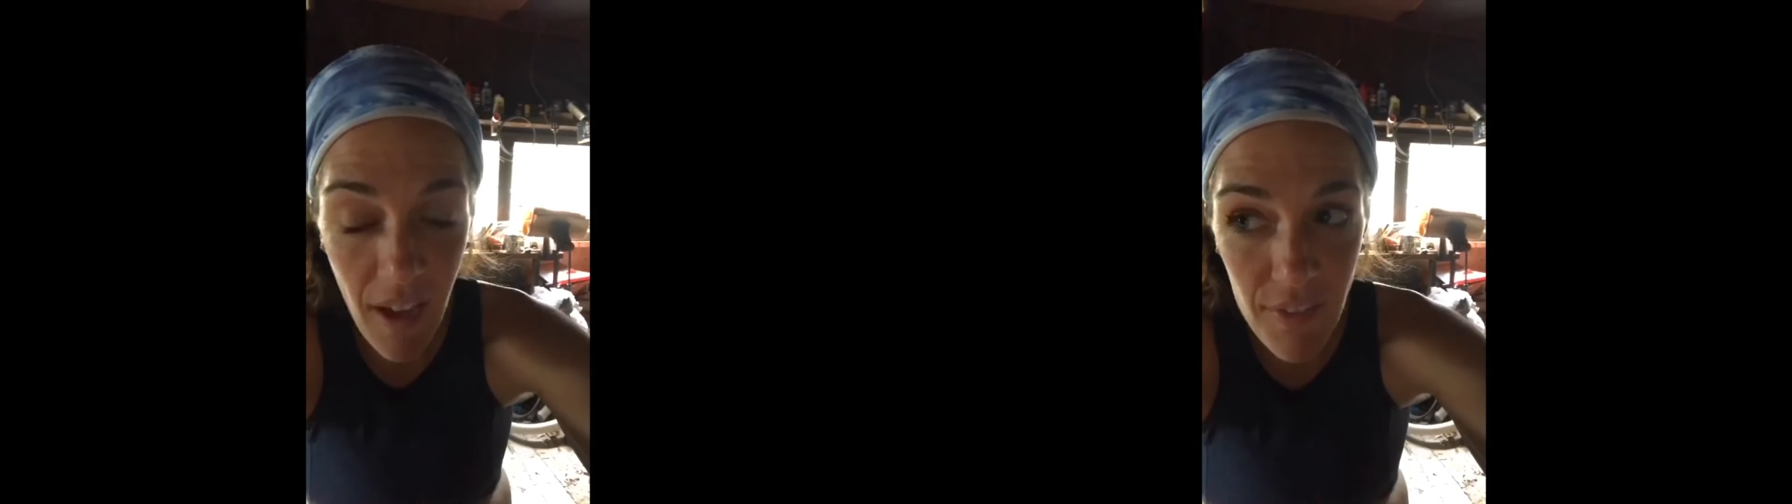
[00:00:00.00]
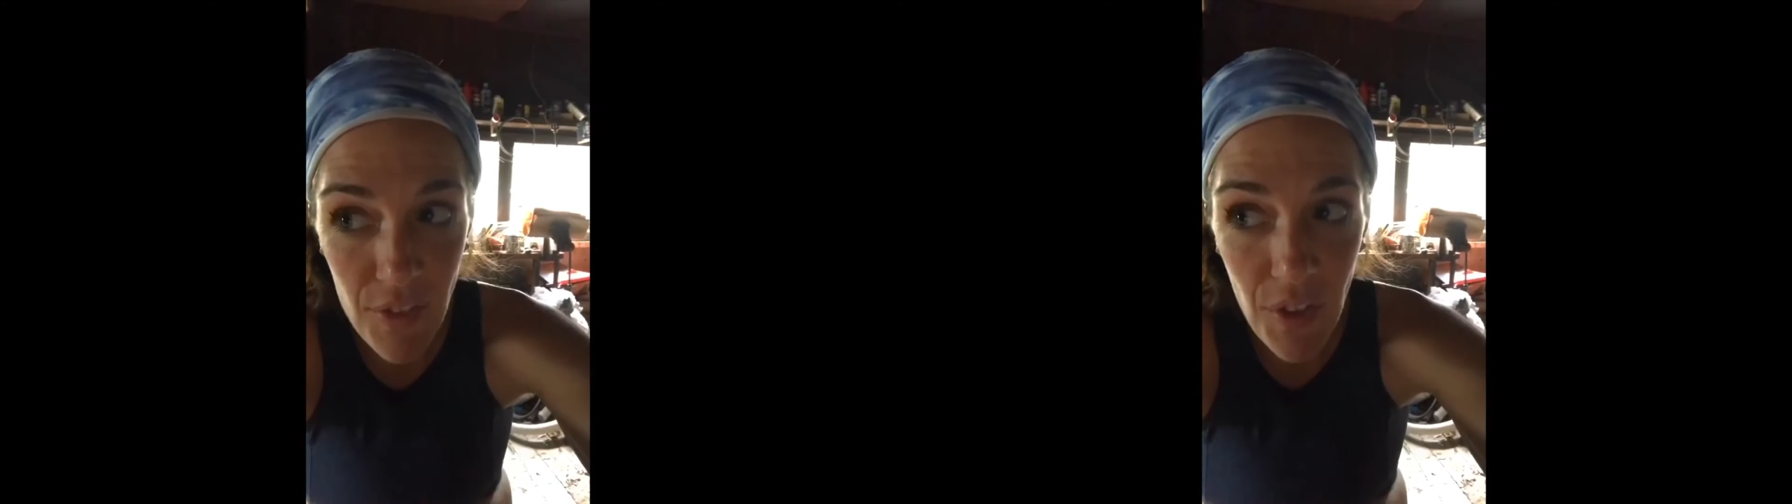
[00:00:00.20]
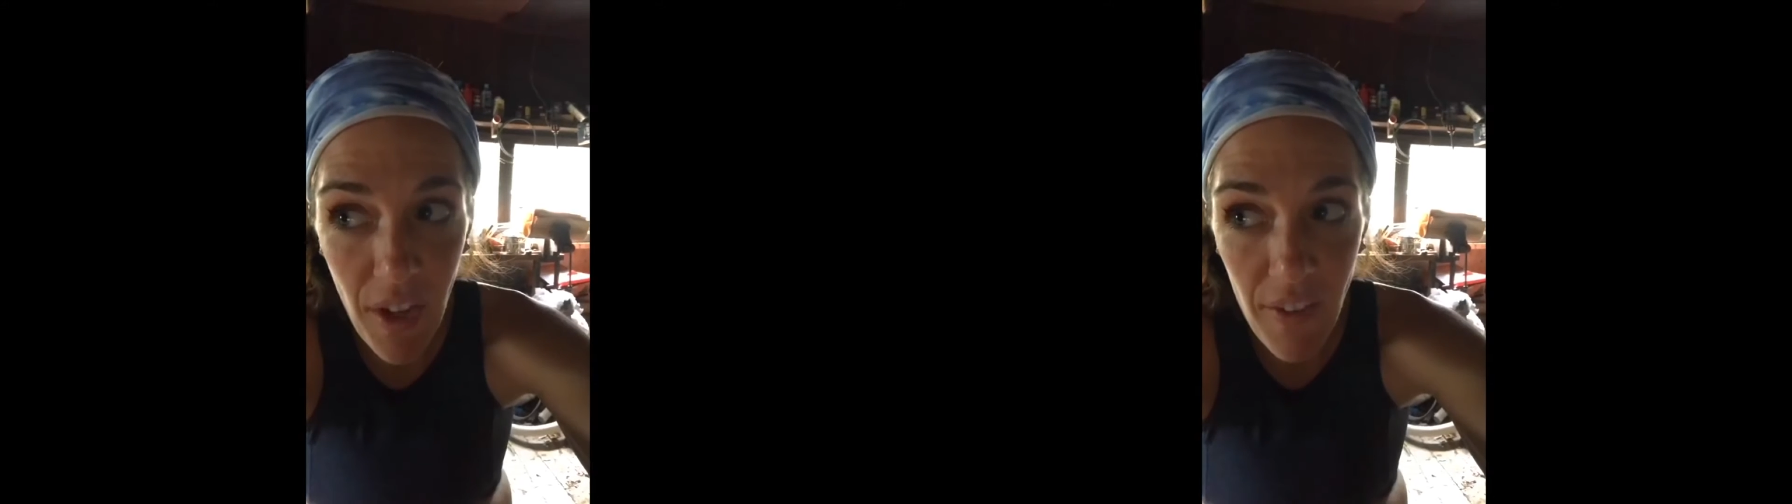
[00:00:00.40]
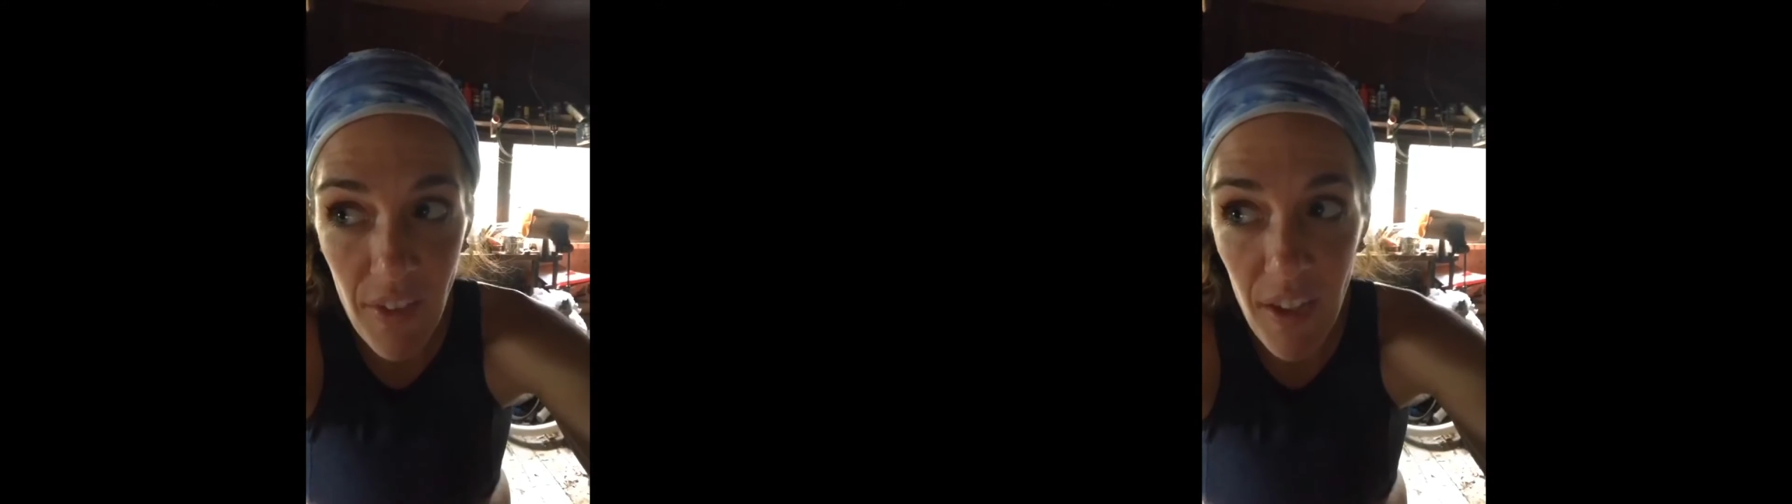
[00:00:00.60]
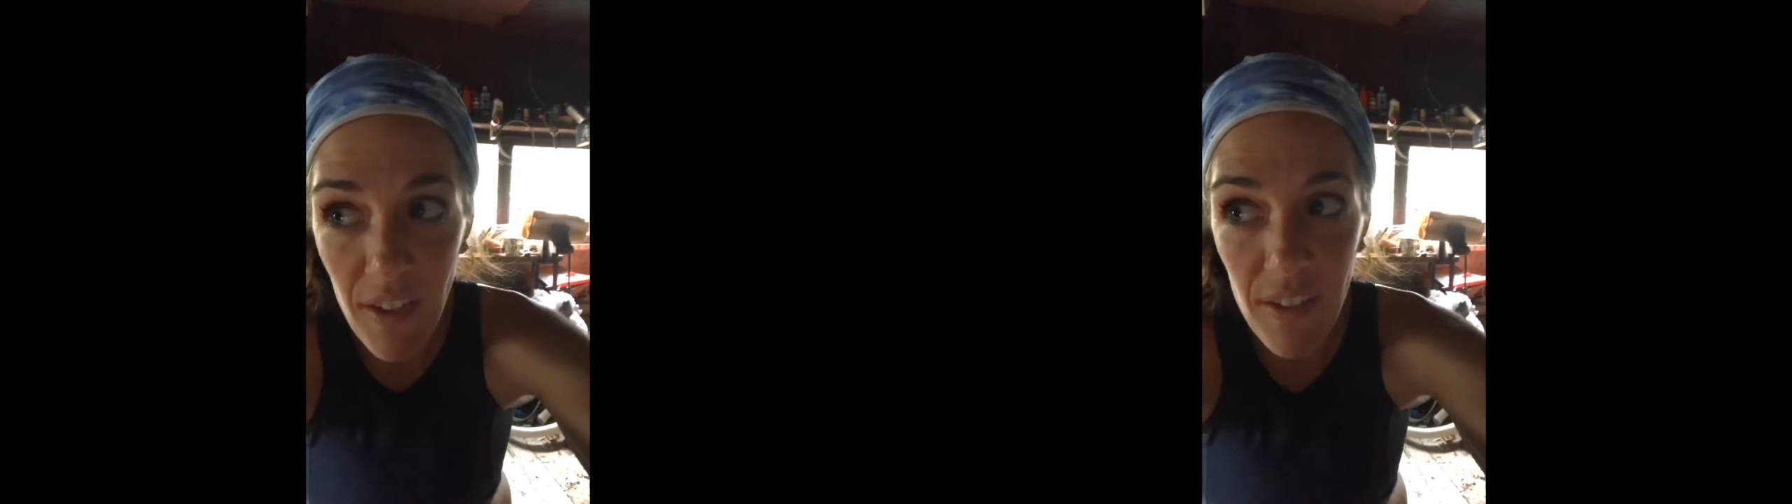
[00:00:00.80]
After
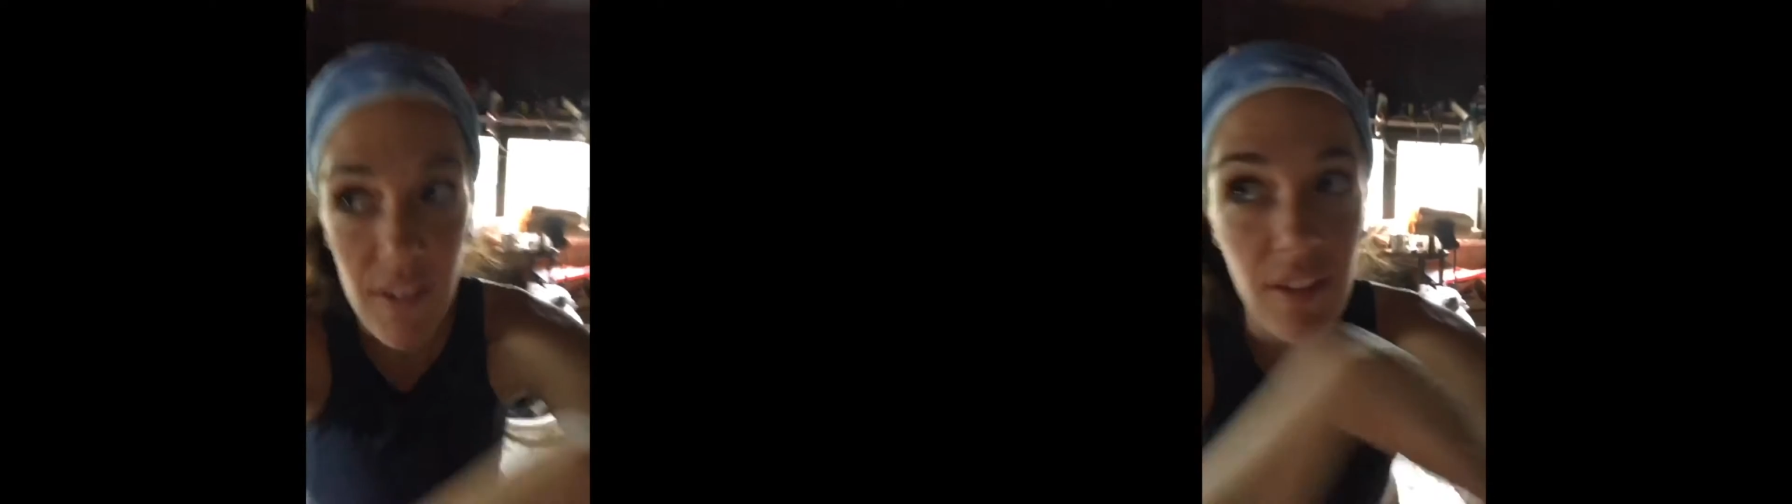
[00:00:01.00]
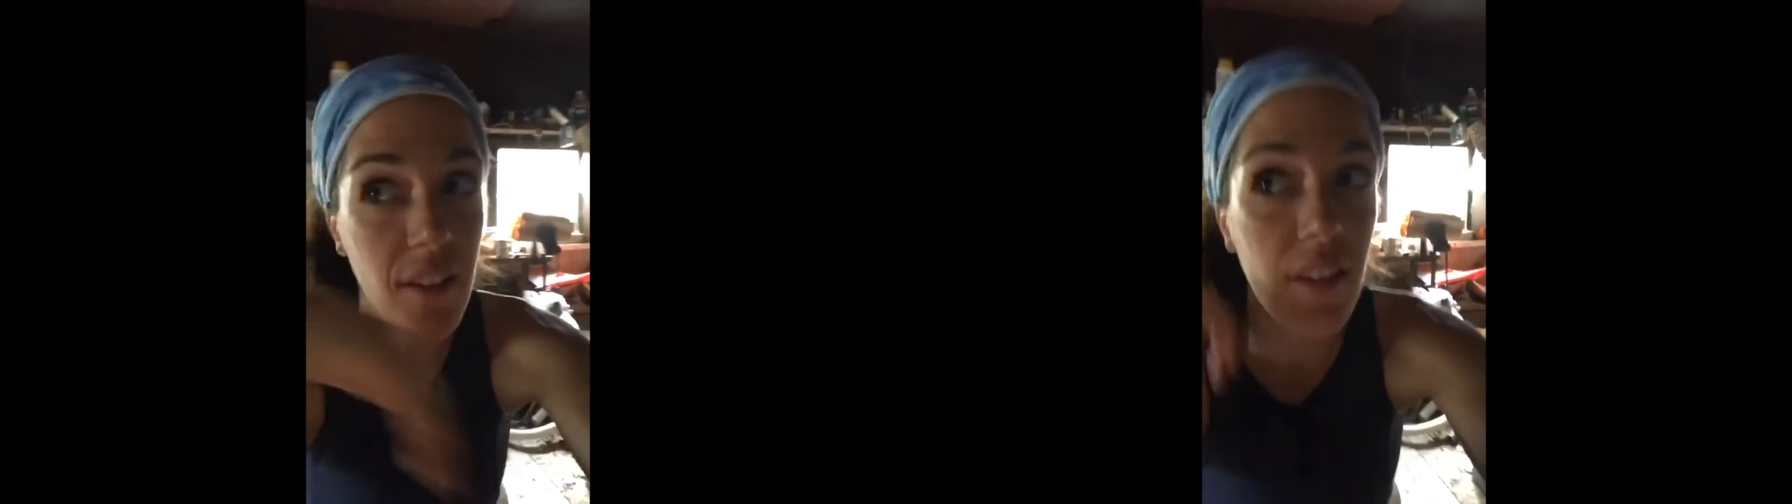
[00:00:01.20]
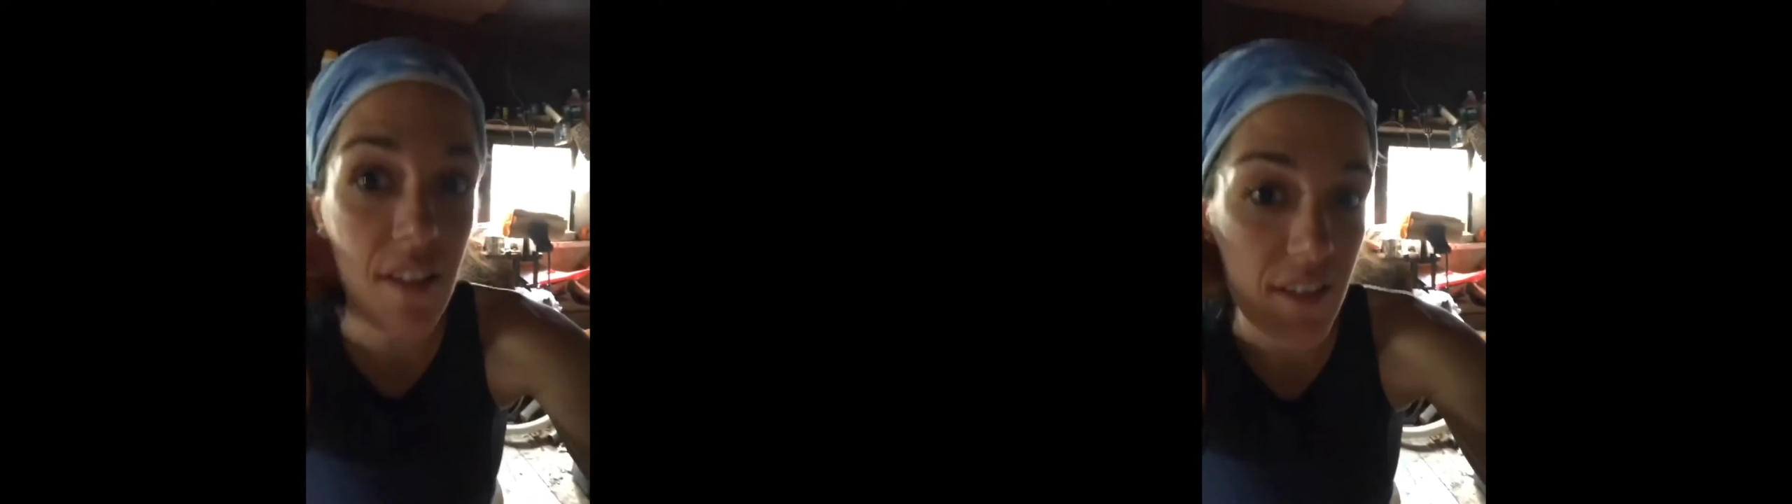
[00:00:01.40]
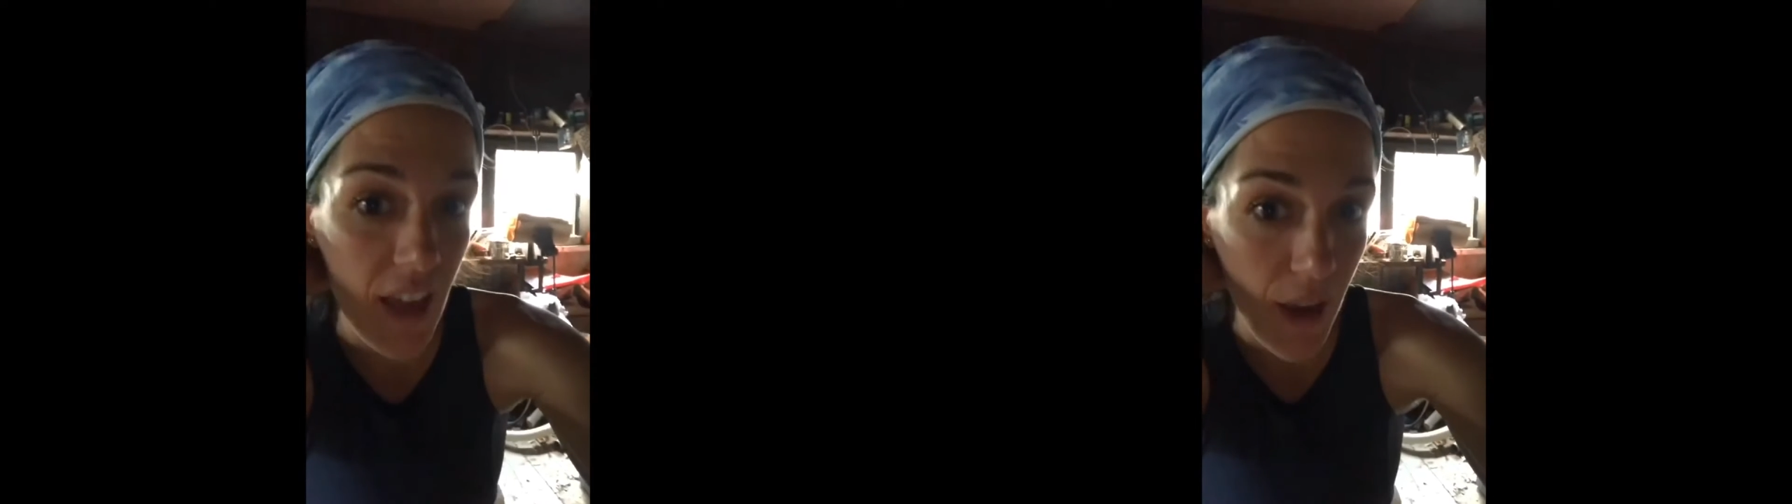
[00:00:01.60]
having this